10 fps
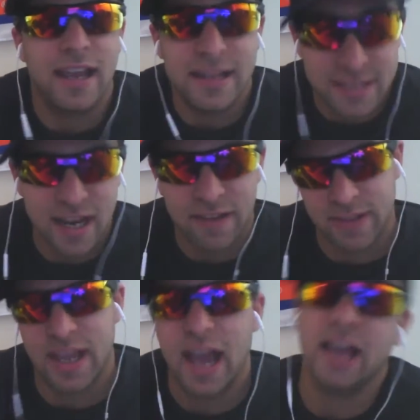it saved
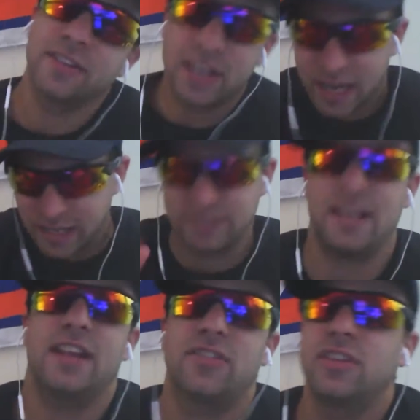the Isles in a
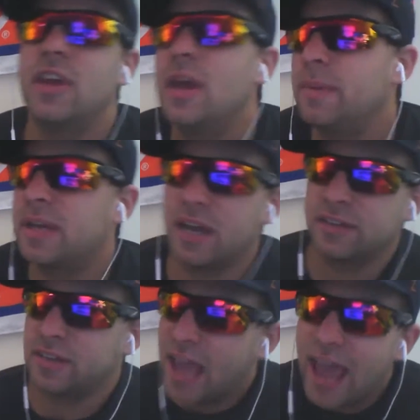sense
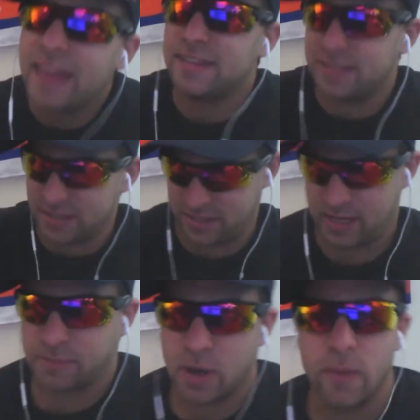because had the season
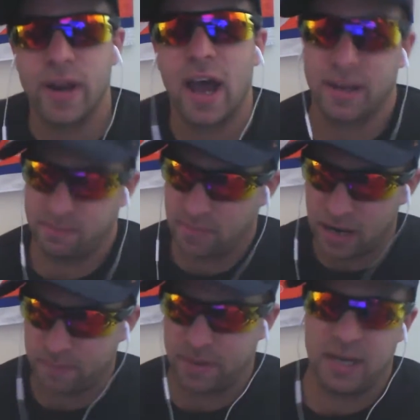kept going on, in
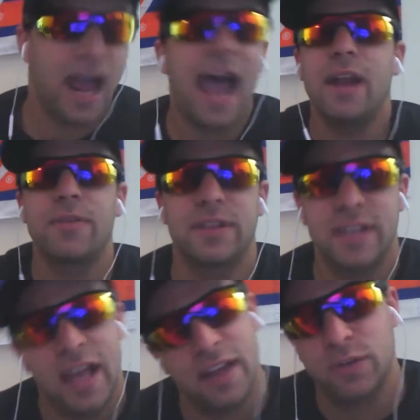my opinion, I don't think
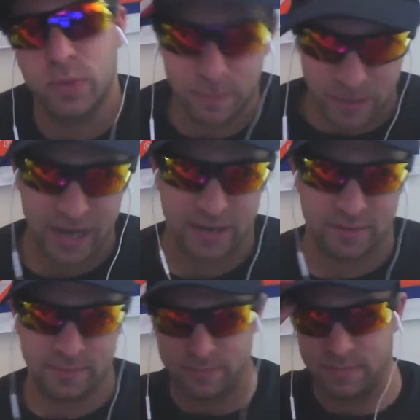the Islanders would have made it.
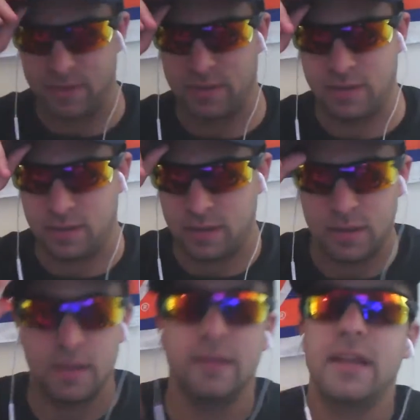
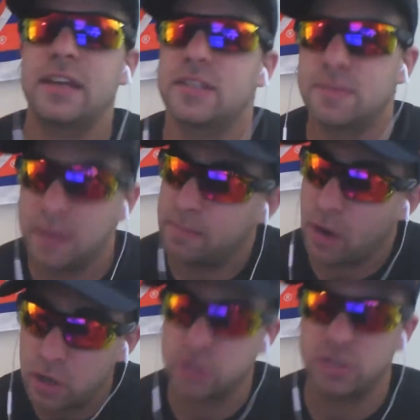That's just me
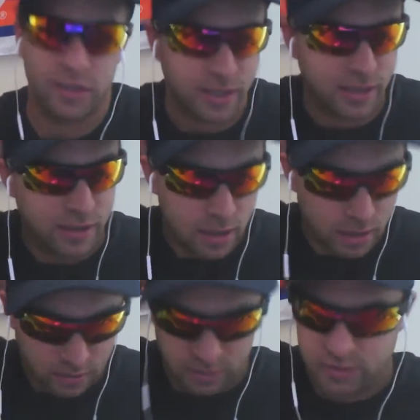personally.
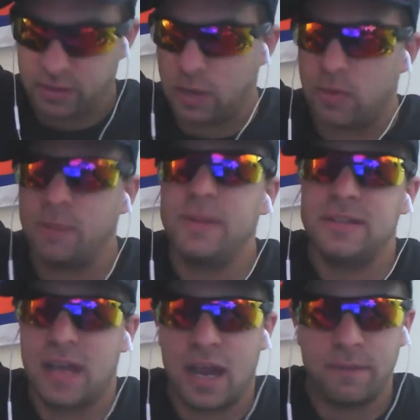Listen, there would have been
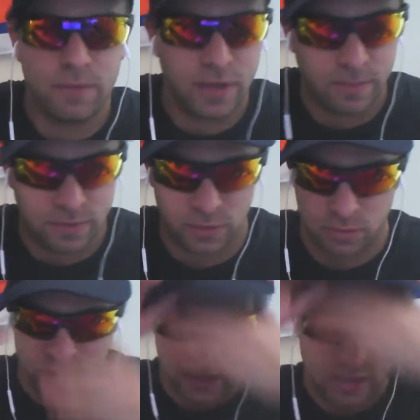time for them to,